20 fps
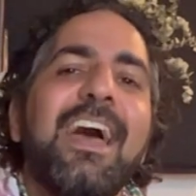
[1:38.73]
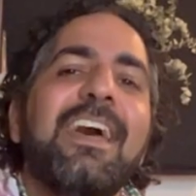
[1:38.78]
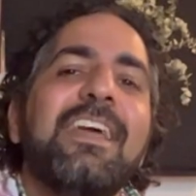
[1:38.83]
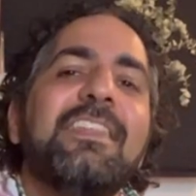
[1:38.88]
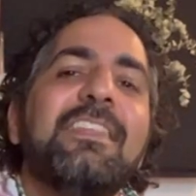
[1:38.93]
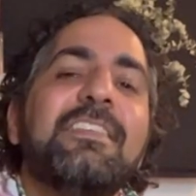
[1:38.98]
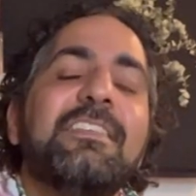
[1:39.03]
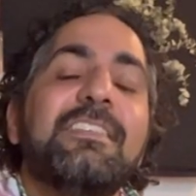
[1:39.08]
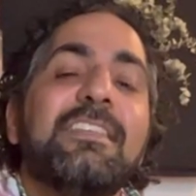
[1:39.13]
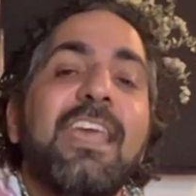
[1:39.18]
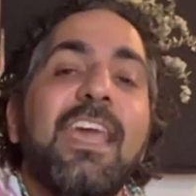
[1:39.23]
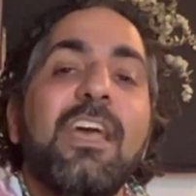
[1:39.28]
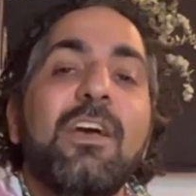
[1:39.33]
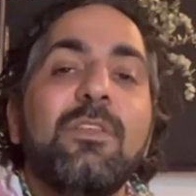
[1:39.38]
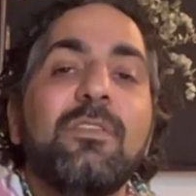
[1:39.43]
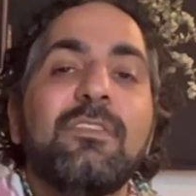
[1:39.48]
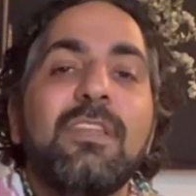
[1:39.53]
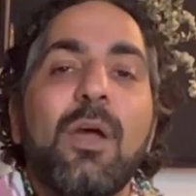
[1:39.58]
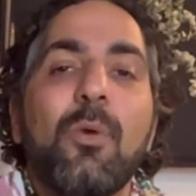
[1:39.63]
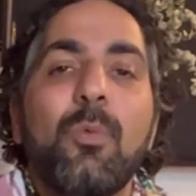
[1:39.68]

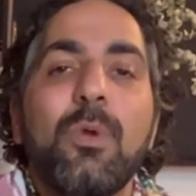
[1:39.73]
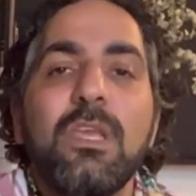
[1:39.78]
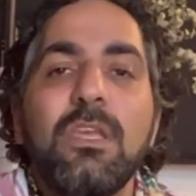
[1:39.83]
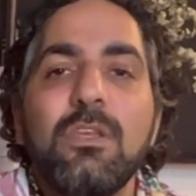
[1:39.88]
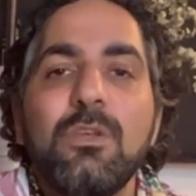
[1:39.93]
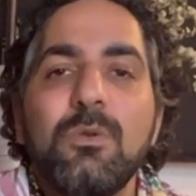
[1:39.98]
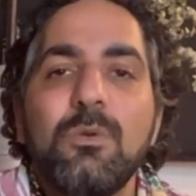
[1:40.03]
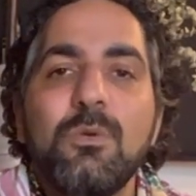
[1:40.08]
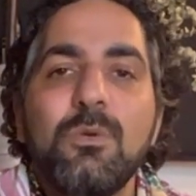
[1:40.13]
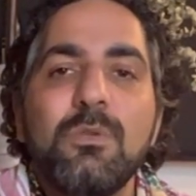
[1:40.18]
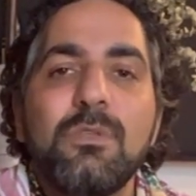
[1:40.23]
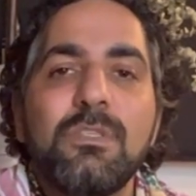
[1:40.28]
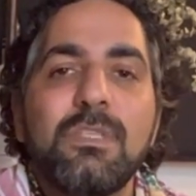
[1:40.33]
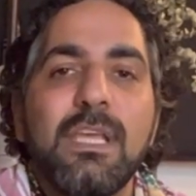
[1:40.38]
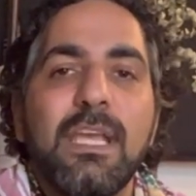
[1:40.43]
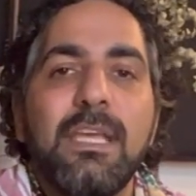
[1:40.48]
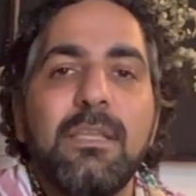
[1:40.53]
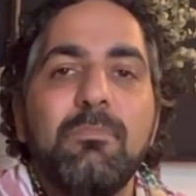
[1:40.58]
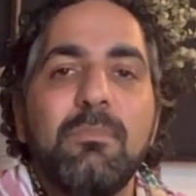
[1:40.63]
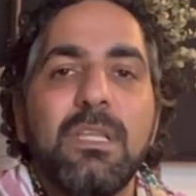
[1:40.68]
scales that we use
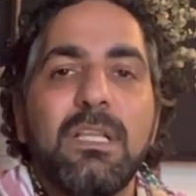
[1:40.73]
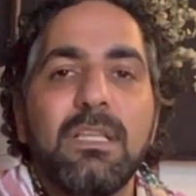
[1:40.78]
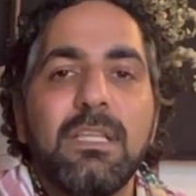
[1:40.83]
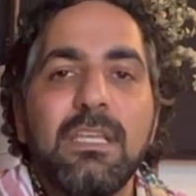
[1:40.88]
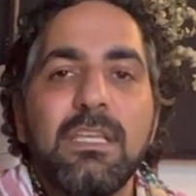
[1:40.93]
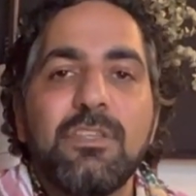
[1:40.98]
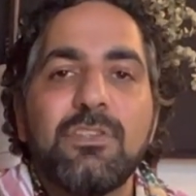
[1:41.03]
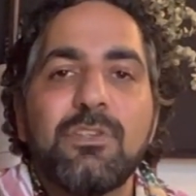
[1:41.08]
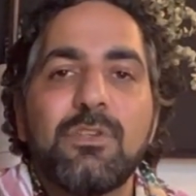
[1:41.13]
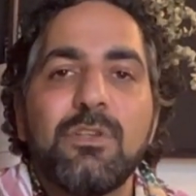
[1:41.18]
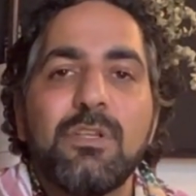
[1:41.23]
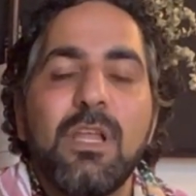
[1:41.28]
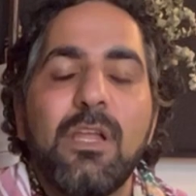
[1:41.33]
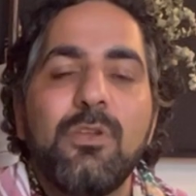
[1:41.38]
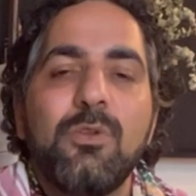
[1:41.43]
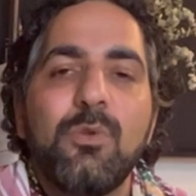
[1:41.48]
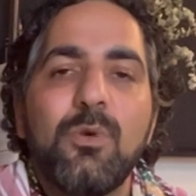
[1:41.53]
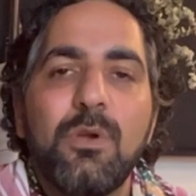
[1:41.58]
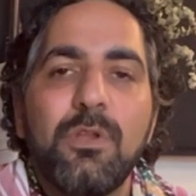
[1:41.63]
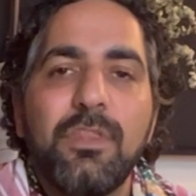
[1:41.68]
in Middle Eastern
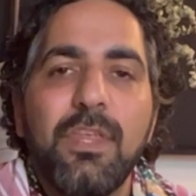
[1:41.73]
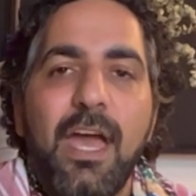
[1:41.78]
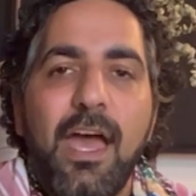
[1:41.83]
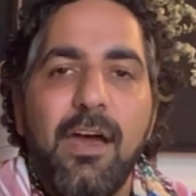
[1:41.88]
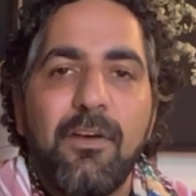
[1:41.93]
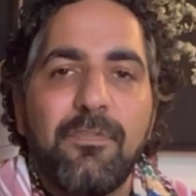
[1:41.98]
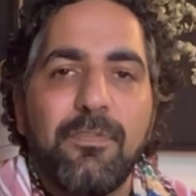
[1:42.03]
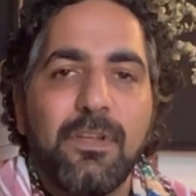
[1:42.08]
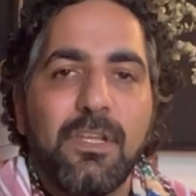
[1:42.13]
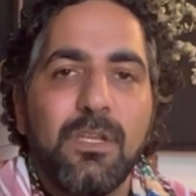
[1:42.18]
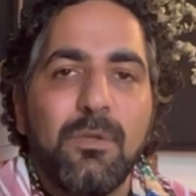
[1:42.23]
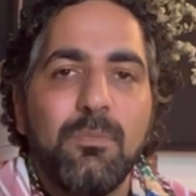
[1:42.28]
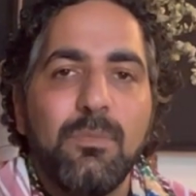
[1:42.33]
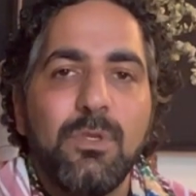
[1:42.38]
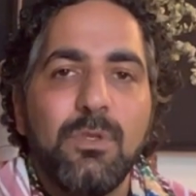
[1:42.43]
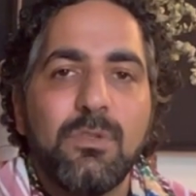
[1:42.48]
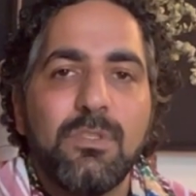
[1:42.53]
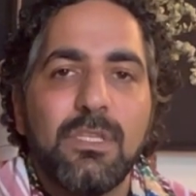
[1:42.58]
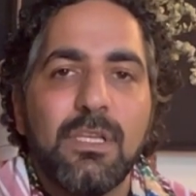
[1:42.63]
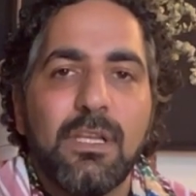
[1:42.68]
and North African
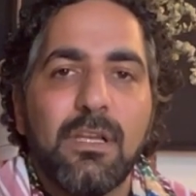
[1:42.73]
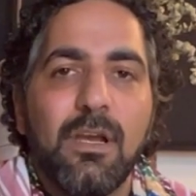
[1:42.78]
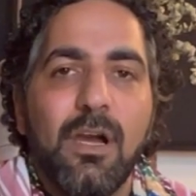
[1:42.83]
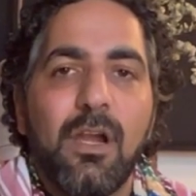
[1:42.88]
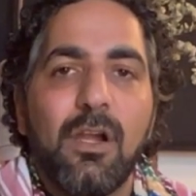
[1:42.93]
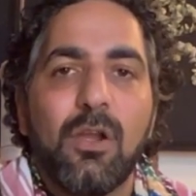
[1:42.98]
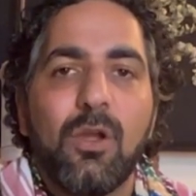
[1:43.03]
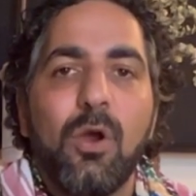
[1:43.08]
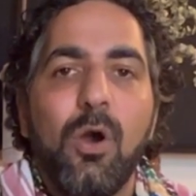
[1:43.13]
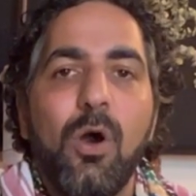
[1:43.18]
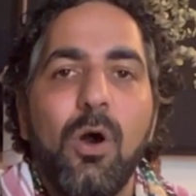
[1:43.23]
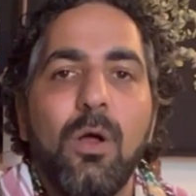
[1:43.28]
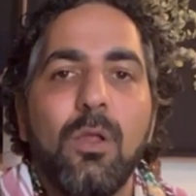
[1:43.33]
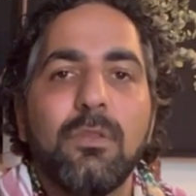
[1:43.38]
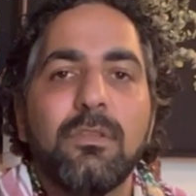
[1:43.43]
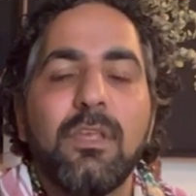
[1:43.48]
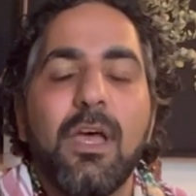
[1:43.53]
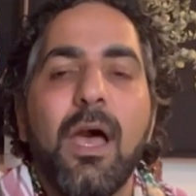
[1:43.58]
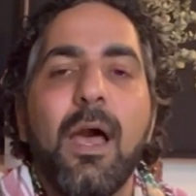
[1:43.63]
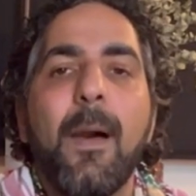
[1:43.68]
music are
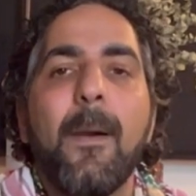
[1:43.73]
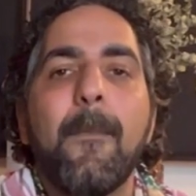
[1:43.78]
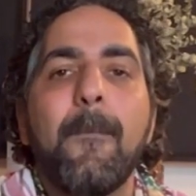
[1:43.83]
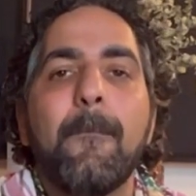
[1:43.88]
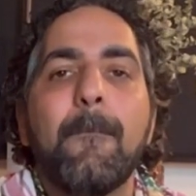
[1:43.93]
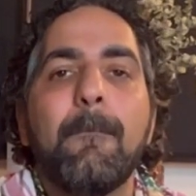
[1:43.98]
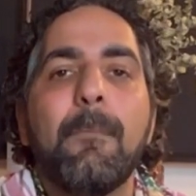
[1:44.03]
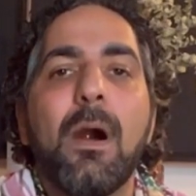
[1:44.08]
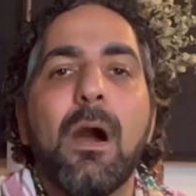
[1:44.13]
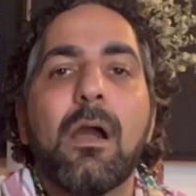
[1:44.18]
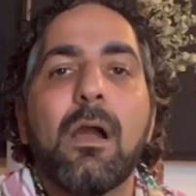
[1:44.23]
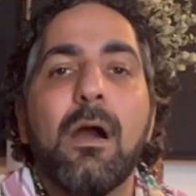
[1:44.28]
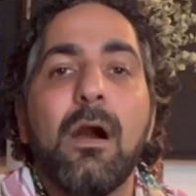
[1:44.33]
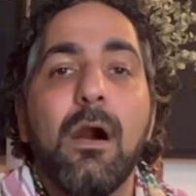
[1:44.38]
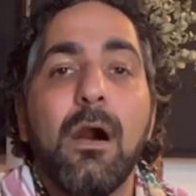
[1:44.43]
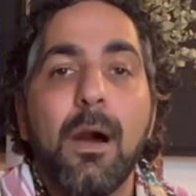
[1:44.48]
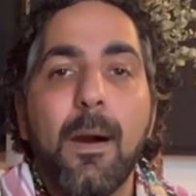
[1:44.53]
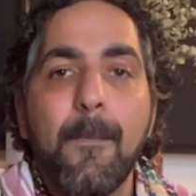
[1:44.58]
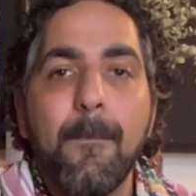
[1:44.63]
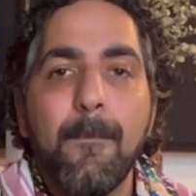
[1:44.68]
called
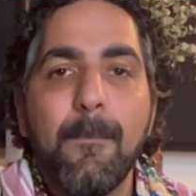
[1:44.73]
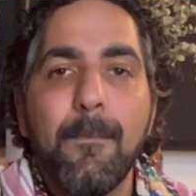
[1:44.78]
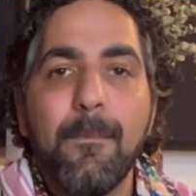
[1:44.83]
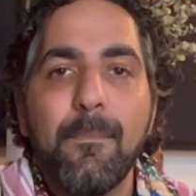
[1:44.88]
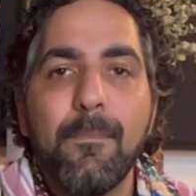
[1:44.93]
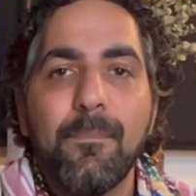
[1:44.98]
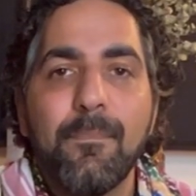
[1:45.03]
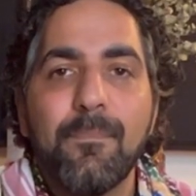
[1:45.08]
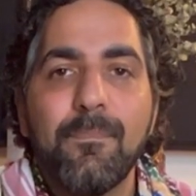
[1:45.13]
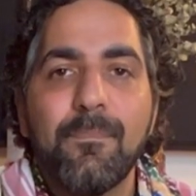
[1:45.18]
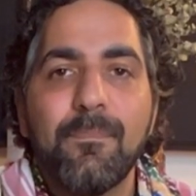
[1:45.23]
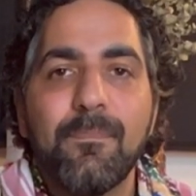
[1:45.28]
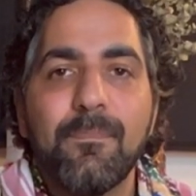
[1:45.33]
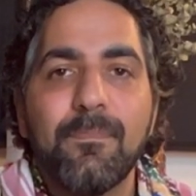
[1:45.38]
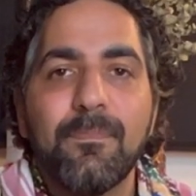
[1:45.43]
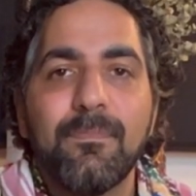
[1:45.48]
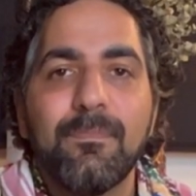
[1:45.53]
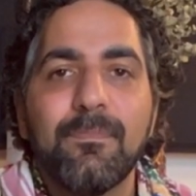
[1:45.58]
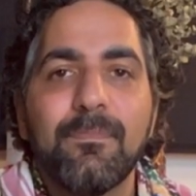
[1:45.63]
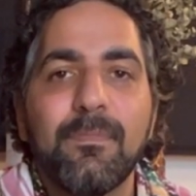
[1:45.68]
maqam.
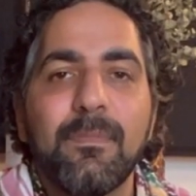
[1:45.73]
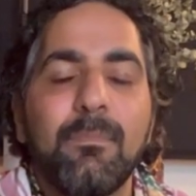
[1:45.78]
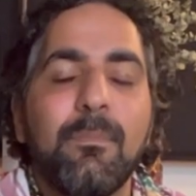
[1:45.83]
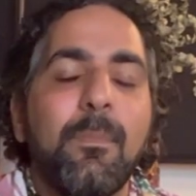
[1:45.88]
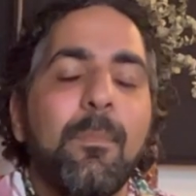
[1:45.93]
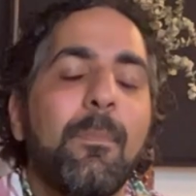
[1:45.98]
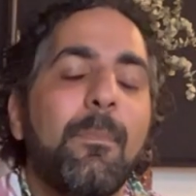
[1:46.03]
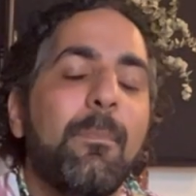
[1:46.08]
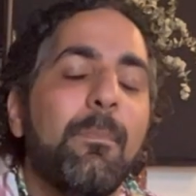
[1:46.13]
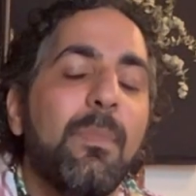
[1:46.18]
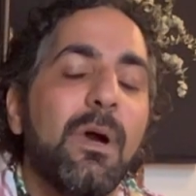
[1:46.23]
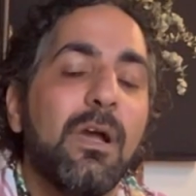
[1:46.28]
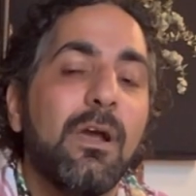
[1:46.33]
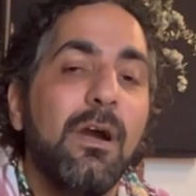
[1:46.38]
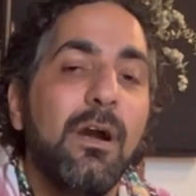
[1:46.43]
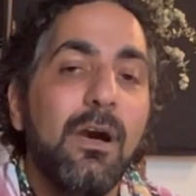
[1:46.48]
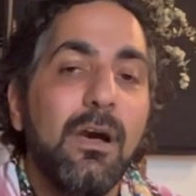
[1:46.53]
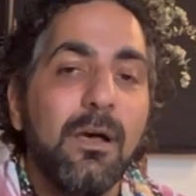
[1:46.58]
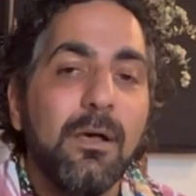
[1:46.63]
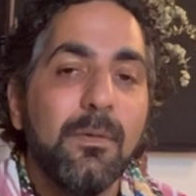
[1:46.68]

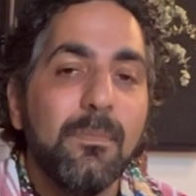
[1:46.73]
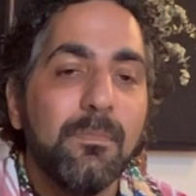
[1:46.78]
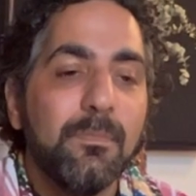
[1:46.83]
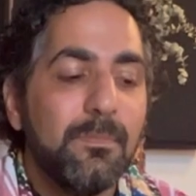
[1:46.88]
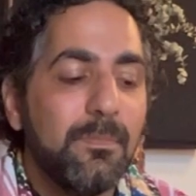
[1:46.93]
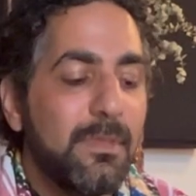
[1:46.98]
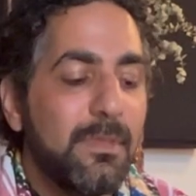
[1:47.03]
Maqam